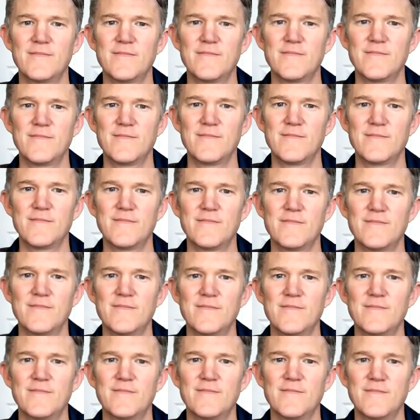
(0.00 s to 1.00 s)

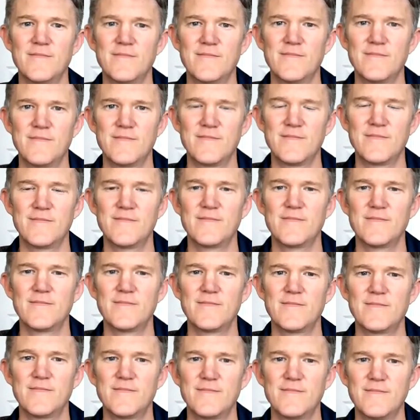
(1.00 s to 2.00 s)

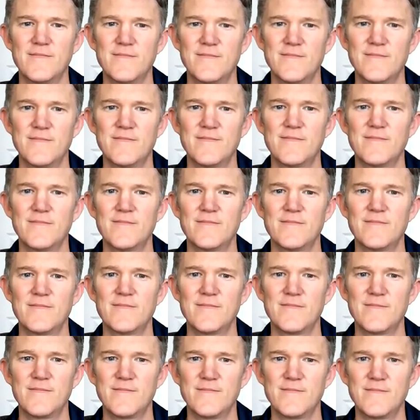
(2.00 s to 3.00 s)

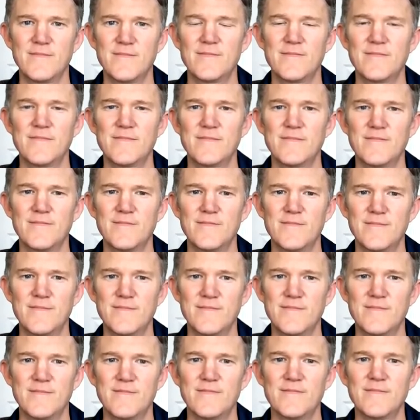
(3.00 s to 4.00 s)

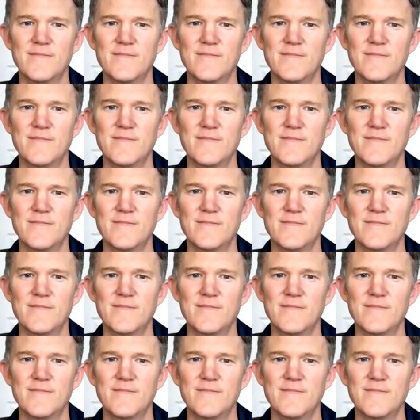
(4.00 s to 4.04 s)
No words are spoken by the person on screen.